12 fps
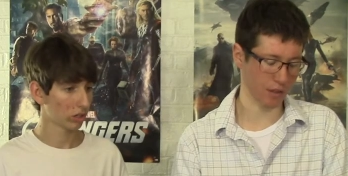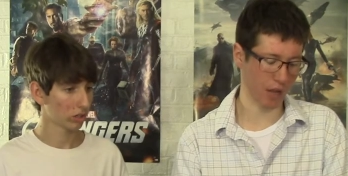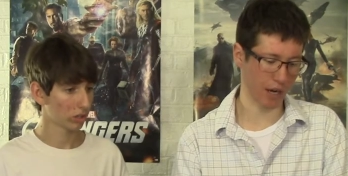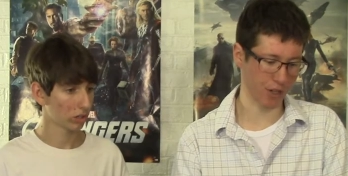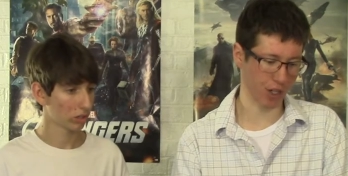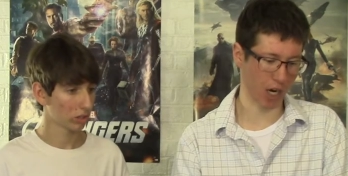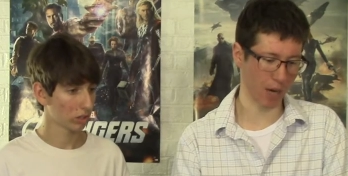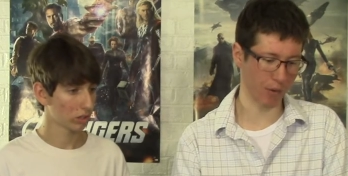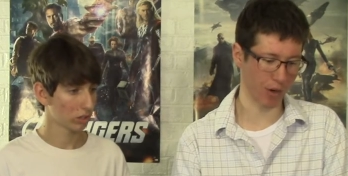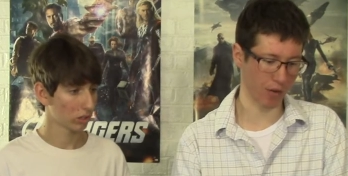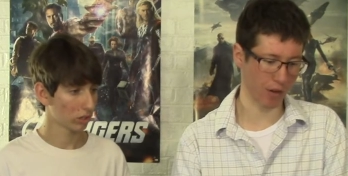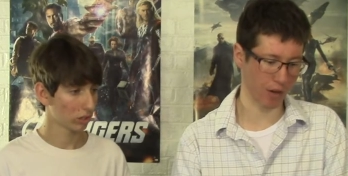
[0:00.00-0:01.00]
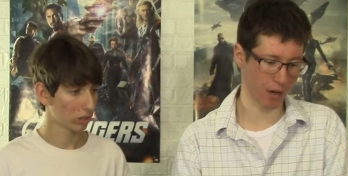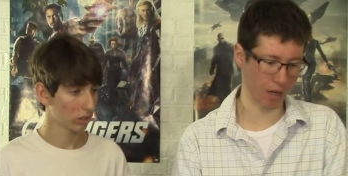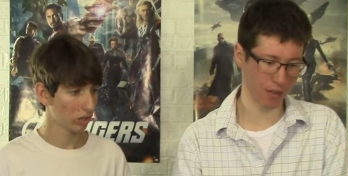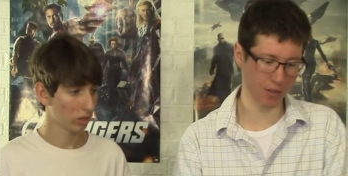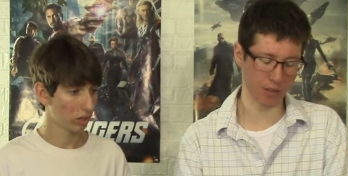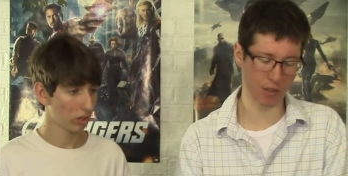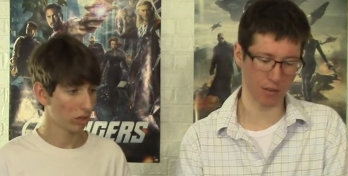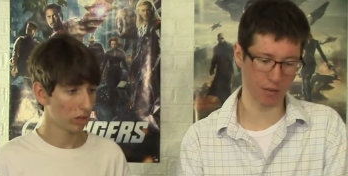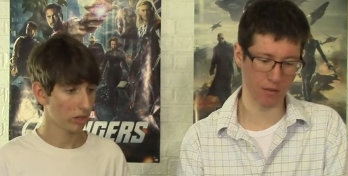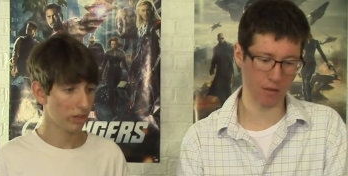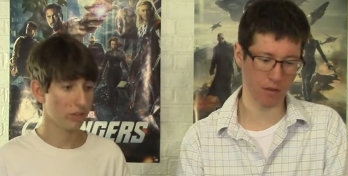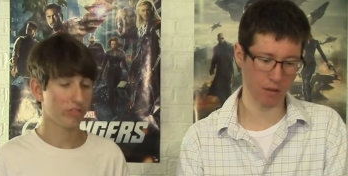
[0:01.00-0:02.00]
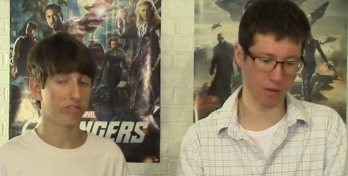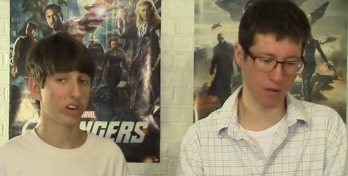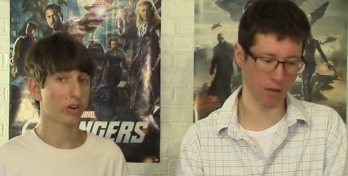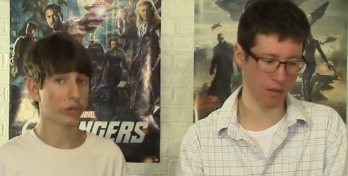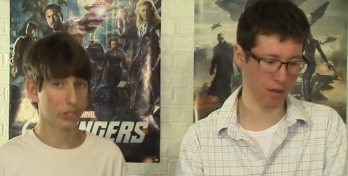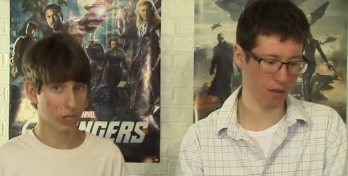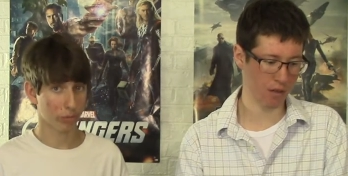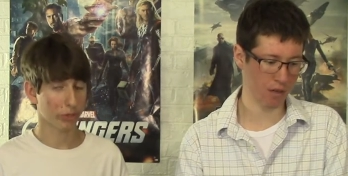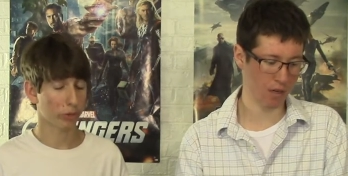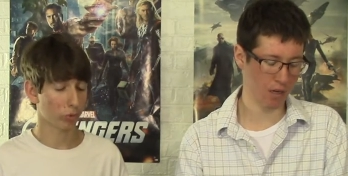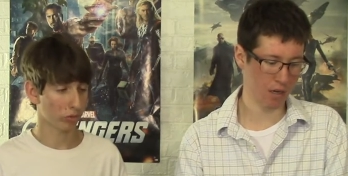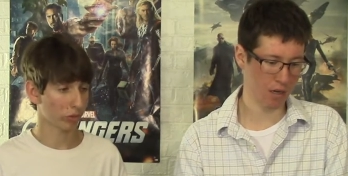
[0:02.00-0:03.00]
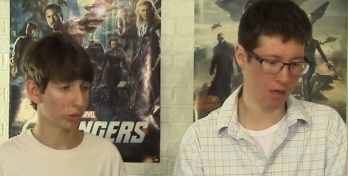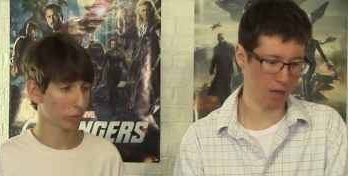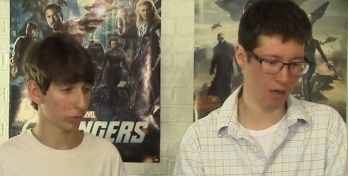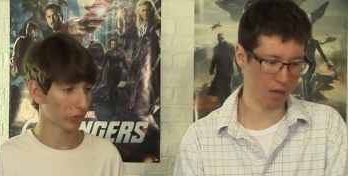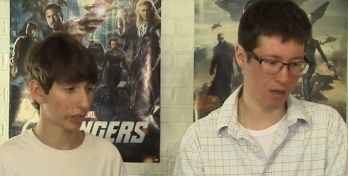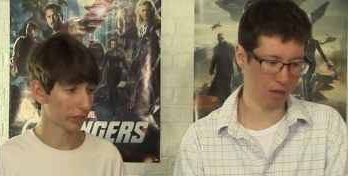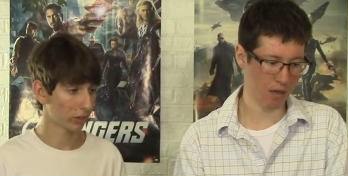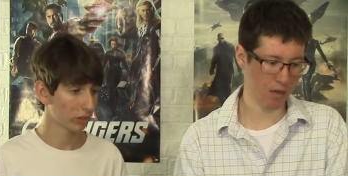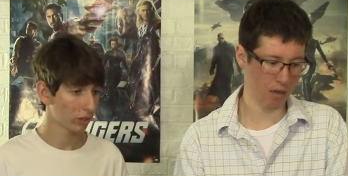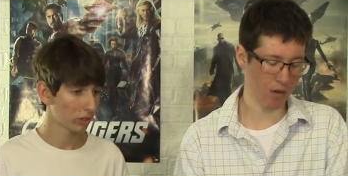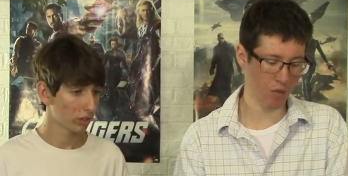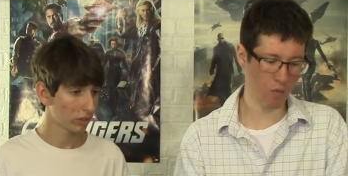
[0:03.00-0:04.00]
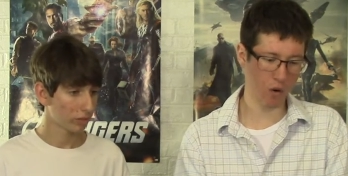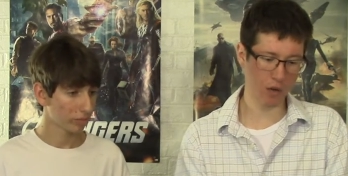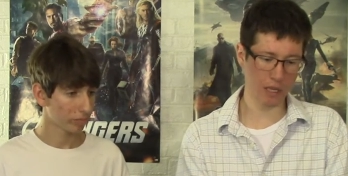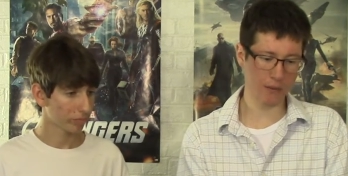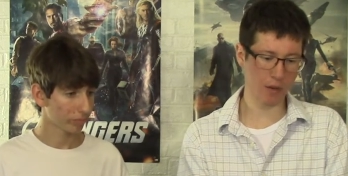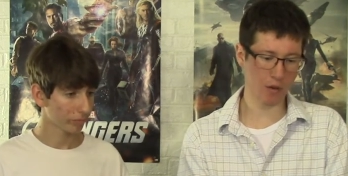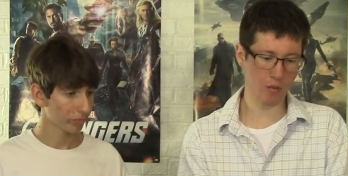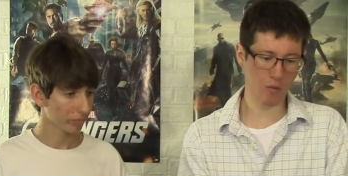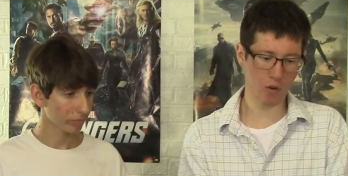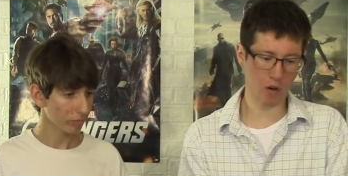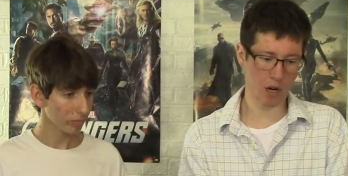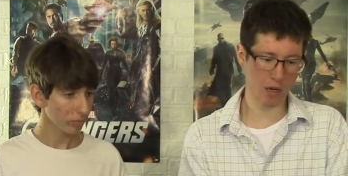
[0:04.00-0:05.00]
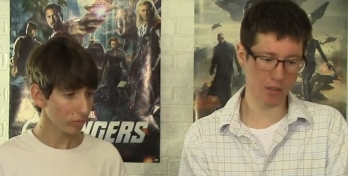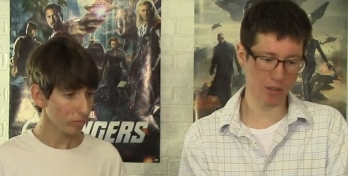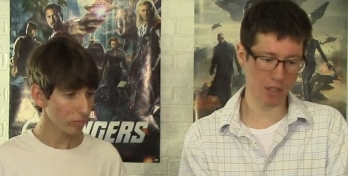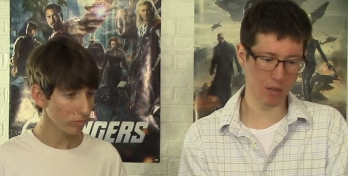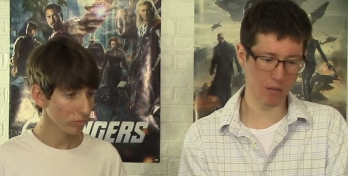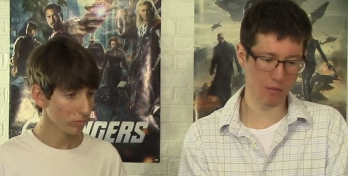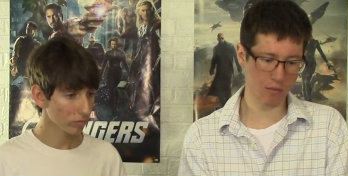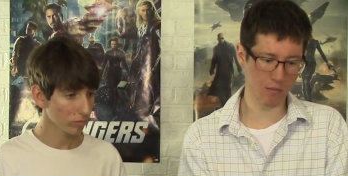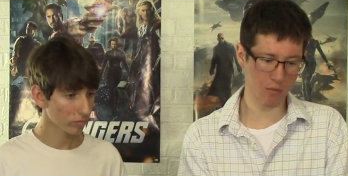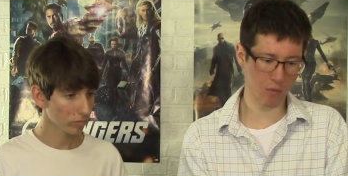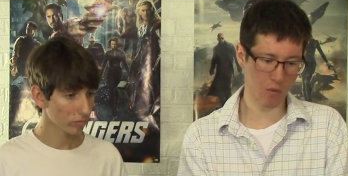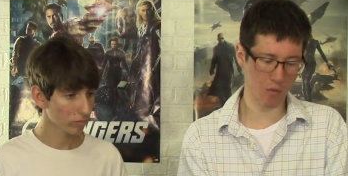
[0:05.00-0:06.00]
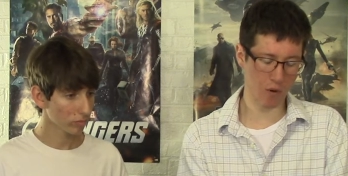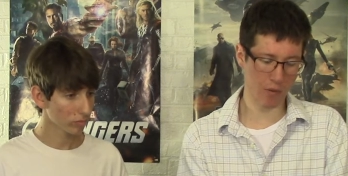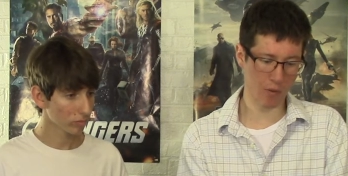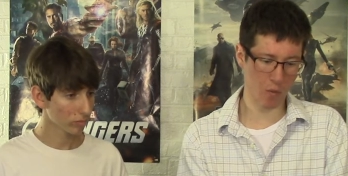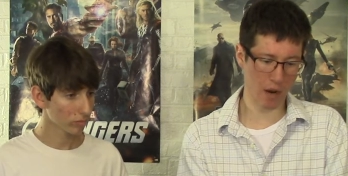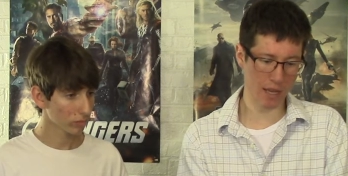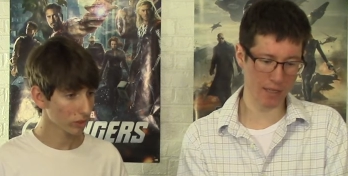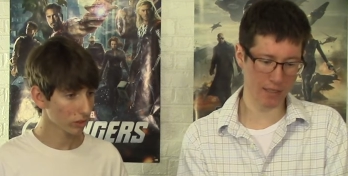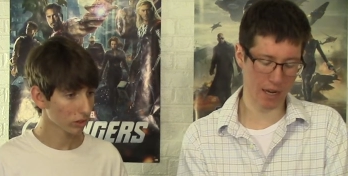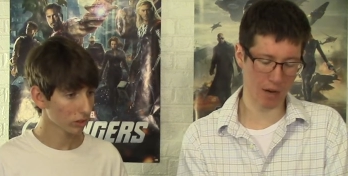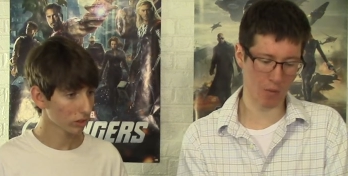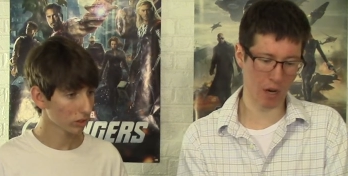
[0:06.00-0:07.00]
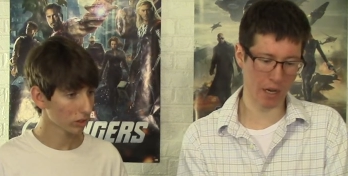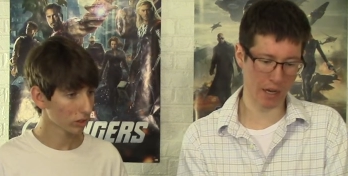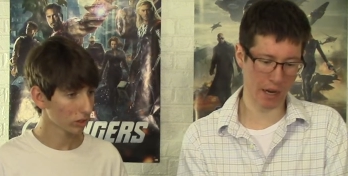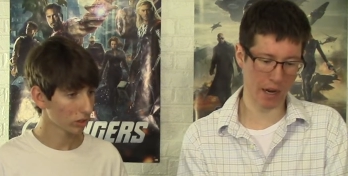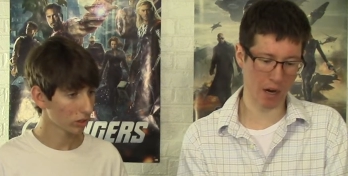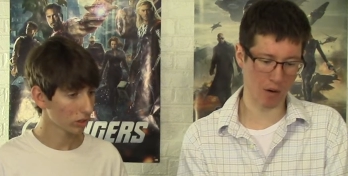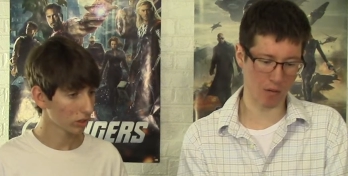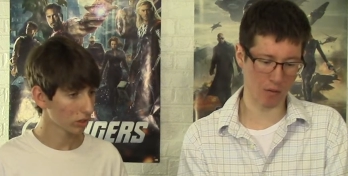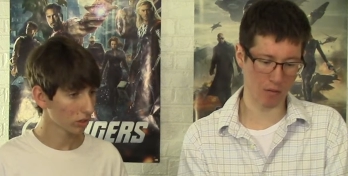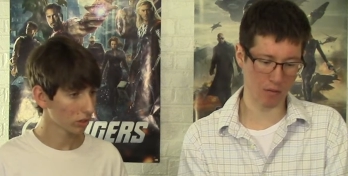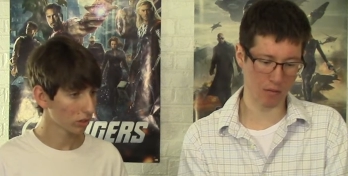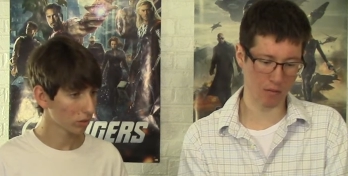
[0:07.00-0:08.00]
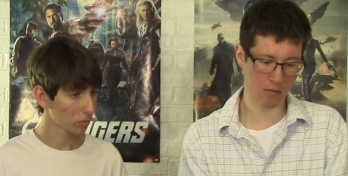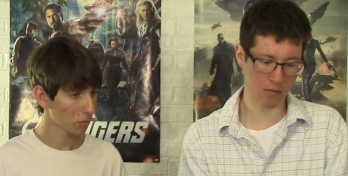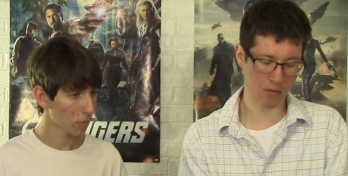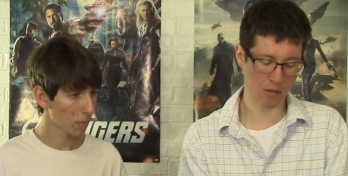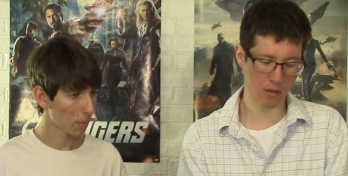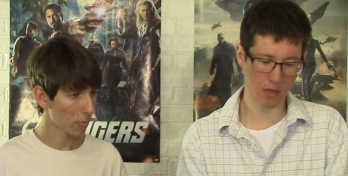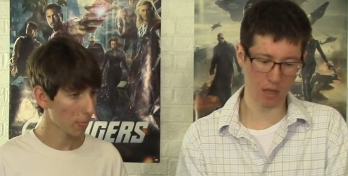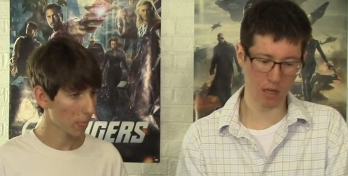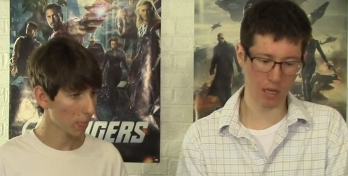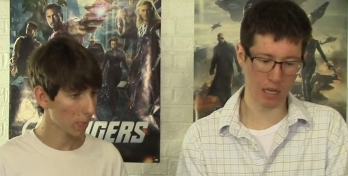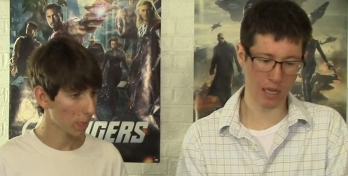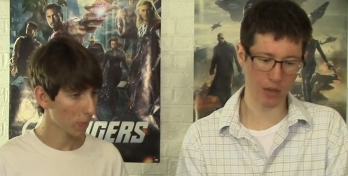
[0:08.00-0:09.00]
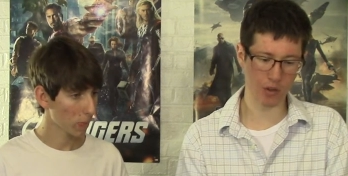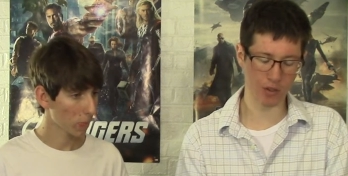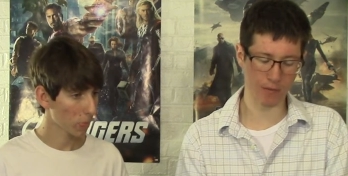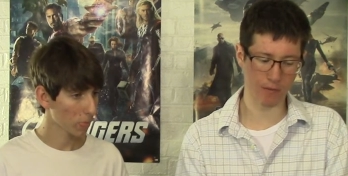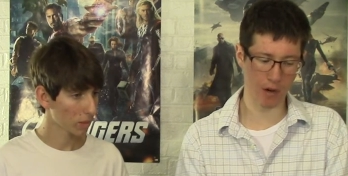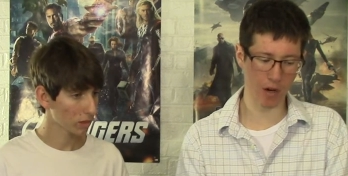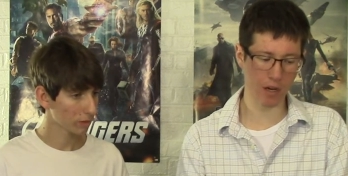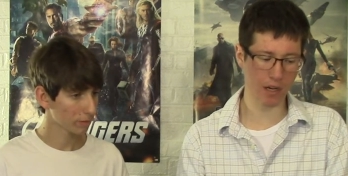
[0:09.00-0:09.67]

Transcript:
Speaker 1: a lot choppier than
Speaker 2: honestly. It's very choppy at 12 frames per second.
Speaker 1: Well, even well, honestly, with the way it's at right now, it looks very